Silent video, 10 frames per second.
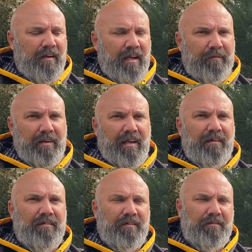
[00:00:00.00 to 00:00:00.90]
having
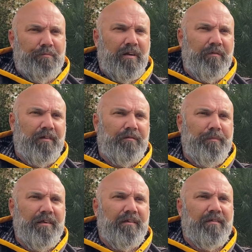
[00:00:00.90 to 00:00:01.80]
access to previous
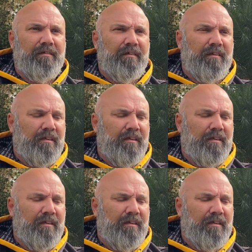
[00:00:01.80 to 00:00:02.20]
minutes,